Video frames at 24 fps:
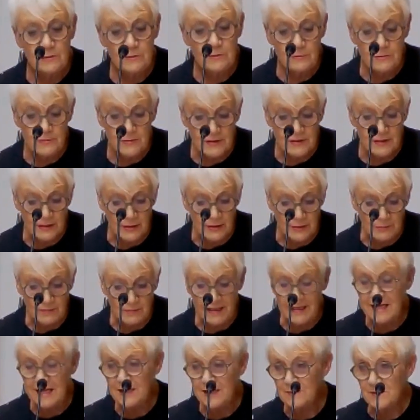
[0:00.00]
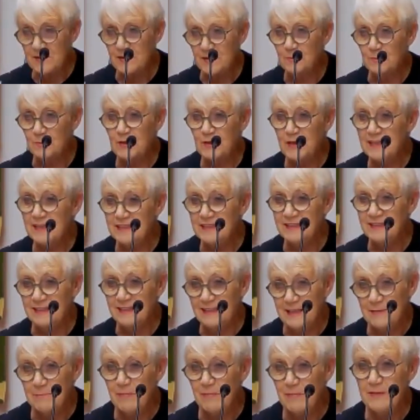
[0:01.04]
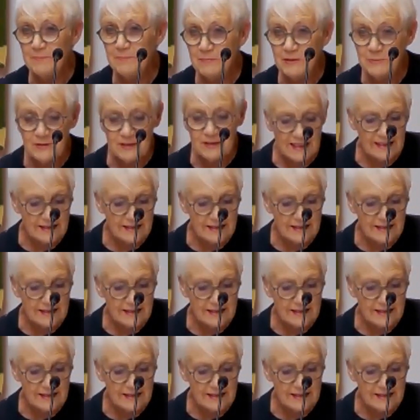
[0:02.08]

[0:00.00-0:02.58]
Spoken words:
also, perhaps surprisingly, by Bill